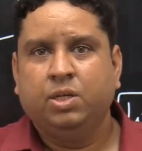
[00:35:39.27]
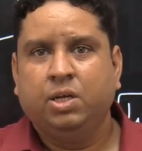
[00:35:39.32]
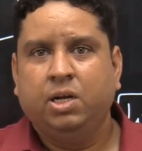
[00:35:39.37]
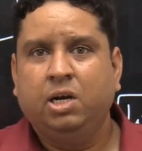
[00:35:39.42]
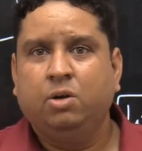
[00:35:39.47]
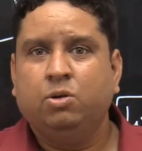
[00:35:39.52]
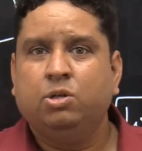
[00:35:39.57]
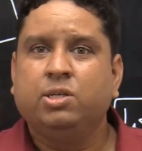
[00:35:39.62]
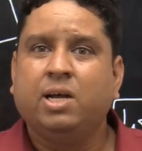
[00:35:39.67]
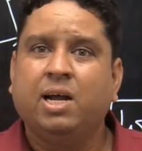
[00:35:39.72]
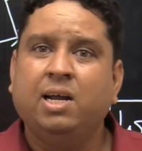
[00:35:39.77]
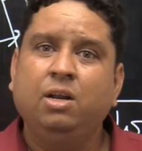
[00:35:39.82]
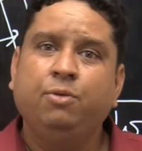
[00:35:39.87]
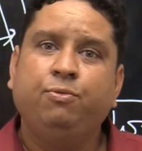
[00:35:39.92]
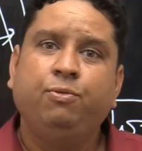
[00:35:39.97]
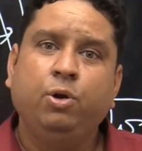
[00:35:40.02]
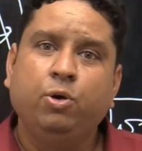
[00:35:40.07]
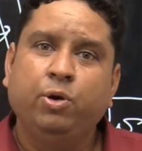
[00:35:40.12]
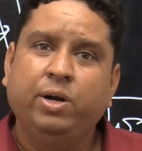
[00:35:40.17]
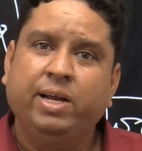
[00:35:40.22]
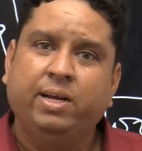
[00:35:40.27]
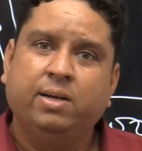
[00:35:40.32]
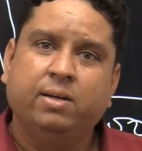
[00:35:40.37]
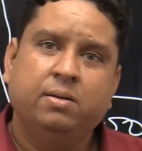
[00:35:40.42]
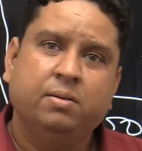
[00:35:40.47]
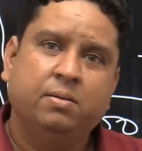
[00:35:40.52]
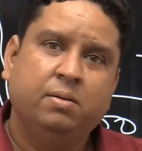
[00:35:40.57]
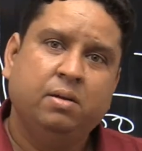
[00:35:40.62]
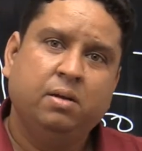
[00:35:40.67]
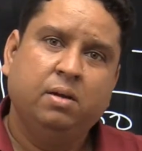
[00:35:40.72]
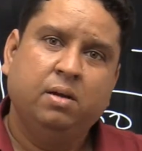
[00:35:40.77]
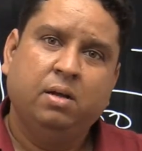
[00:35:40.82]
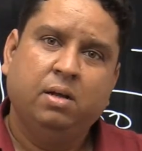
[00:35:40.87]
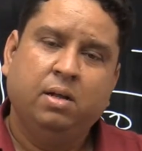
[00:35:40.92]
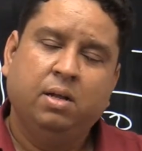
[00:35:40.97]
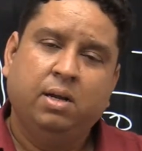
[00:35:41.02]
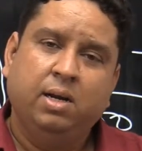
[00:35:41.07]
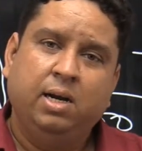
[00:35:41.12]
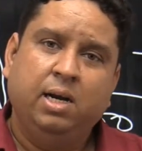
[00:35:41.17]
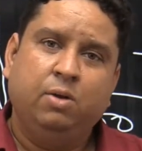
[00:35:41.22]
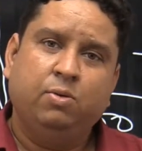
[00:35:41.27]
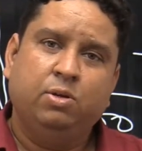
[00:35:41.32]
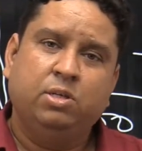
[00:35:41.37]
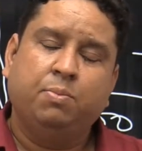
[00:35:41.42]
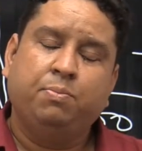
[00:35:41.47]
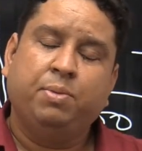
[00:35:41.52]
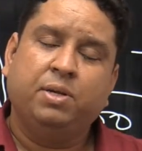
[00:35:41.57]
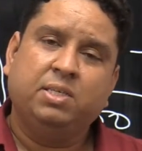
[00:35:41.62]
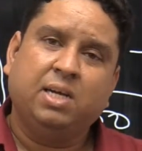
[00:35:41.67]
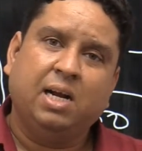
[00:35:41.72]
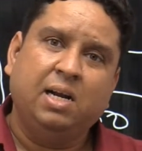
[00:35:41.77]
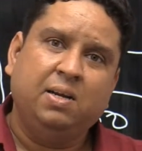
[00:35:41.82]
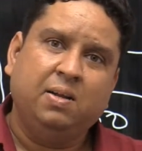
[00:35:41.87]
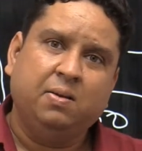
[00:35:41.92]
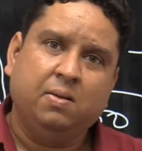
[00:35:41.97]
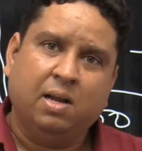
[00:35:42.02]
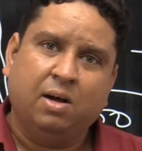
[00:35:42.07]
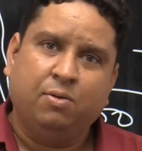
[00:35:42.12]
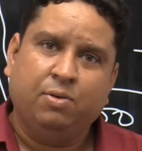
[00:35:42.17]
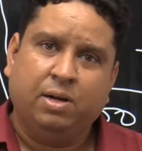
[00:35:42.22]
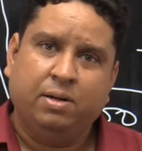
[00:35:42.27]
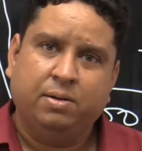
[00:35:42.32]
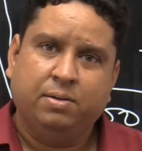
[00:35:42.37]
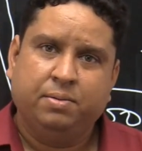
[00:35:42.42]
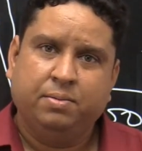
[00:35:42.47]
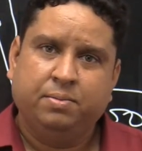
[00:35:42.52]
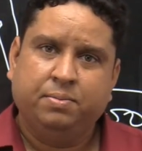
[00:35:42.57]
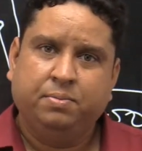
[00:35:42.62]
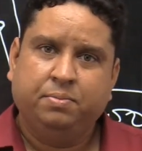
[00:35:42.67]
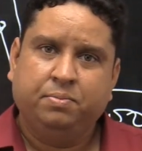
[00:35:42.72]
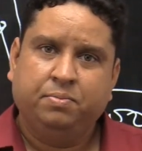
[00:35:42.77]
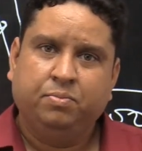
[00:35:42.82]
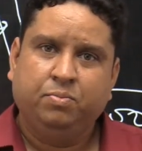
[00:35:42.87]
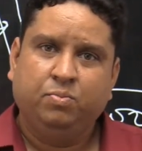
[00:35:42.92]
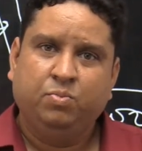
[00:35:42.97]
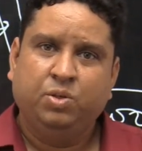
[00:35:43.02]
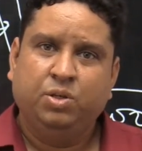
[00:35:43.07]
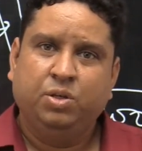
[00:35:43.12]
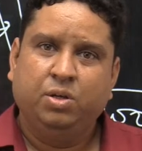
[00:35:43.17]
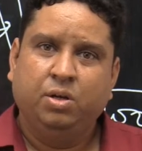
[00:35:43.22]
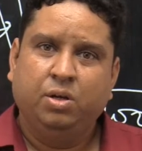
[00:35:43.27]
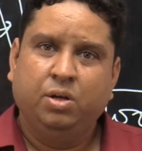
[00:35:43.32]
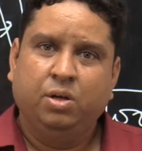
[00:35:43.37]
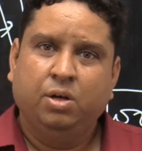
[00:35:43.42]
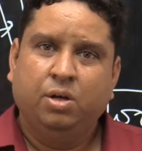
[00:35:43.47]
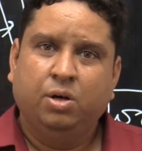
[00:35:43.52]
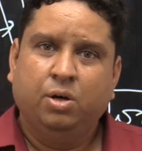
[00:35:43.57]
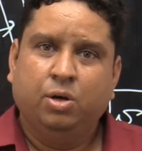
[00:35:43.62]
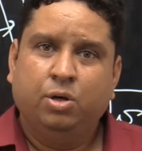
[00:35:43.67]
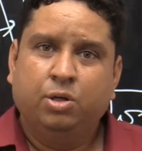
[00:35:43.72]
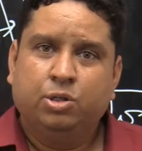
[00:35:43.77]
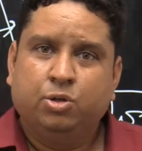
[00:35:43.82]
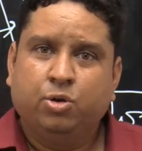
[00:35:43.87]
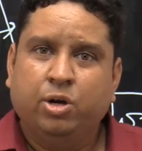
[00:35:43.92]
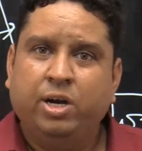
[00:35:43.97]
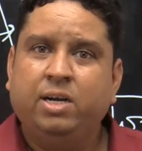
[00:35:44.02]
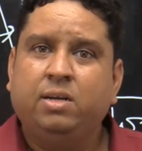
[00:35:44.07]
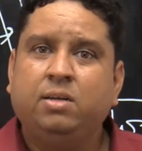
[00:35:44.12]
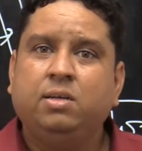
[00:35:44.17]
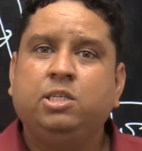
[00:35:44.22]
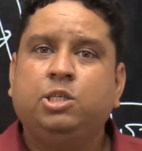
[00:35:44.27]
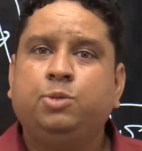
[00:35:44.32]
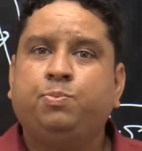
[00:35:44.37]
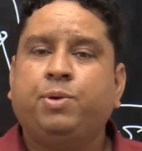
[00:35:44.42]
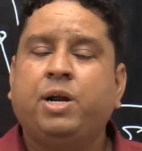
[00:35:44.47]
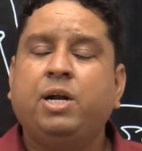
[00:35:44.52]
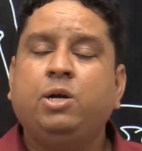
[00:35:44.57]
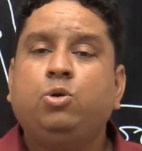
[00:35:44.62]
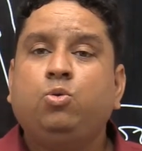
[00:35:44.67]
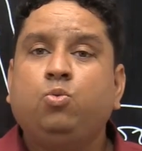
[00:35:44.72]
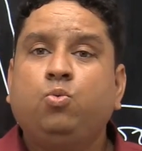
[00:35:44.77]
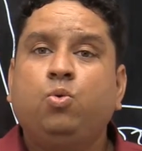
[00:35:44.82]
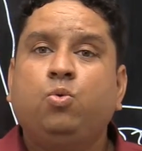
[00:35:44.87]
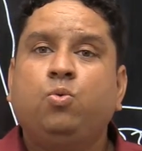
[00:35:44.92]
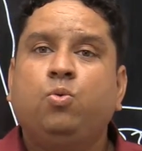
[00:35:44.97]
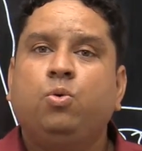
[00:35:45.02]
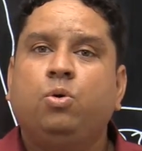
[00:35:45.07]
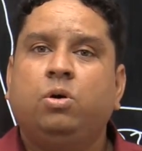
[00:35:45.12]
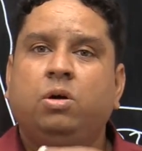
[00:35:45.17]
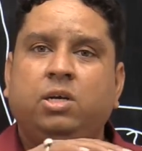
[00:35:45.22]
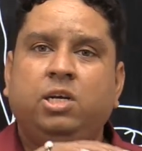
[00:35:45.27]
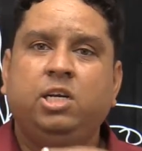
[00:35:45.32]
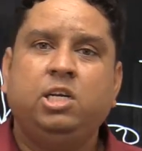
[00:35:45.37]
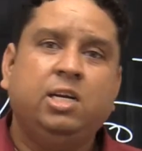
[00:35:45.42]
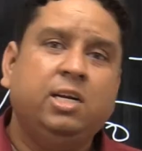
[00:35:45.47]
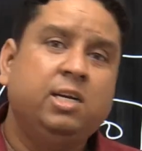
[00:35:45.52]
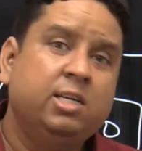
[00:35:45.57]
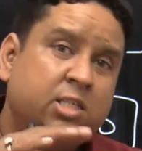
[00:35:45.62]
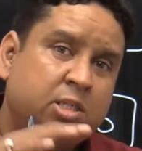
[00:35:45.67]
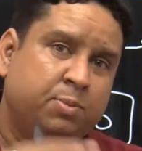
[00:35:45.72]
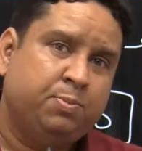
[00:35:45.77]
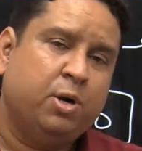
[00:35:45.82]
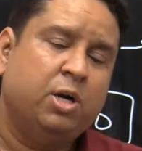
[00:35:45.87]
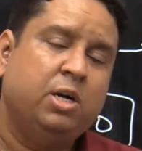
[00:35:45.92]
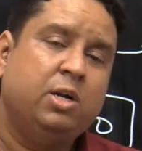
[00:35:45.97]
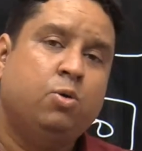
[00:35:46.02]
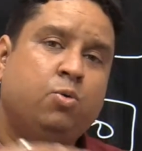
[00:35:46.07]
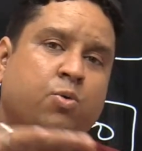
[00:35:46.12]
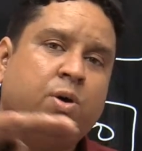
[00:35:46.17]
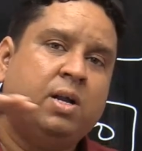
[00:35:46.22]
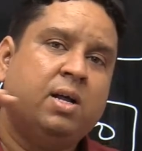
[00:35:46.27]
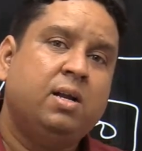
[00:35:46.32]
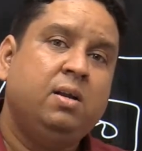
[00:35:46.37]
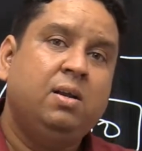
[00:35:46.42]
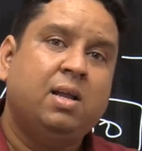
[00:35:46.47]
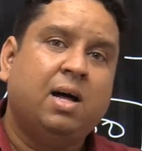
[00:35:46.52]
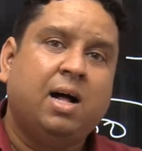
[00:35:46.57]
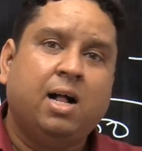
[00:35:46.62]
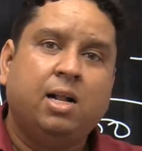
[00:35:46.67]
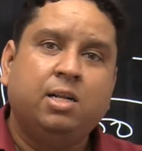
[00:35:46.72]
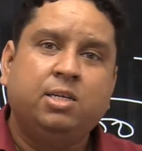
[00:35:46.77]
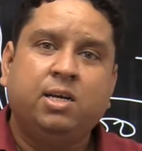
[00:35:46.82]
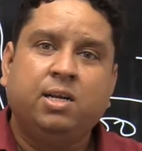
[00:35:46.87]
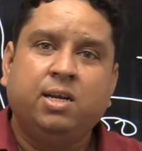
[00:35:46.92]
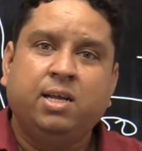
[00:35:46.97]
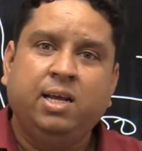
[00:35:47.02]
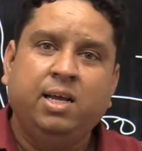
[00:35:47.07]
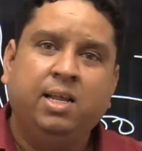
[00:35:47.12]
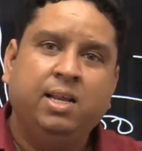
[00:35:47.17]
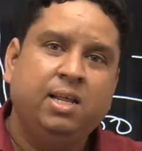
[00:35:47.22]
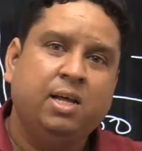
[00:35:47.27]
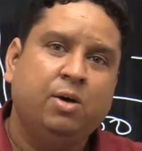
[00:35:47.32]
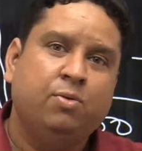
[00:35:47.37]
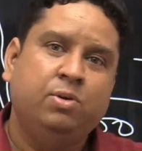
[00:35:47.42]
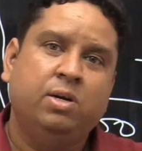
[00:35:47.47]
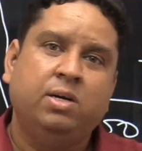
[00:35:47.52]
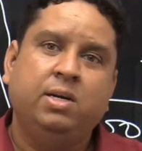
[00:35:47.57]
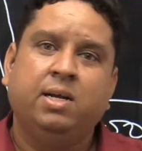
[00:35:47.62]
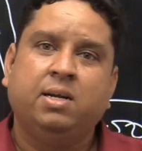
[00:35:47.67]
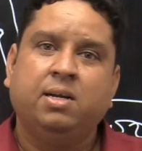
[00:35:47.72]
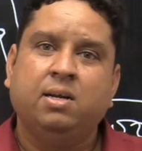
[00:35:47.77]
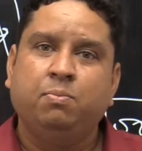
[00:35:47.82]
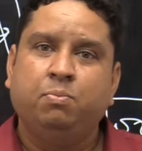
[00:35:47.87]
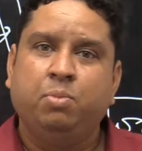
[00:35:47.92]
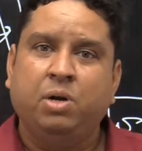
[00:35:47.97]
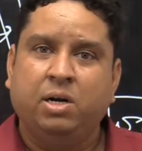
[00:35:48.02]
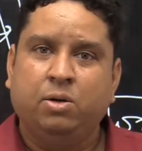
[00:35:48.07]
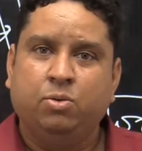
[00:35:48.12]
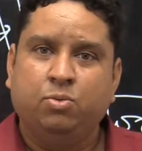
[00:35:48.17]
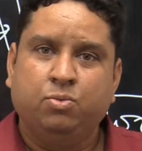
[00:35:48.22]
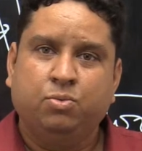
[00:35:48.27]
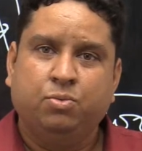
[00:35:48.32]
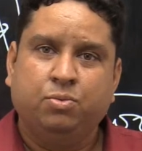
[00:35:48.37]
It was highly fluidic. It was a basaltic lava. So it spread over a larger area of the Deccan Plateau.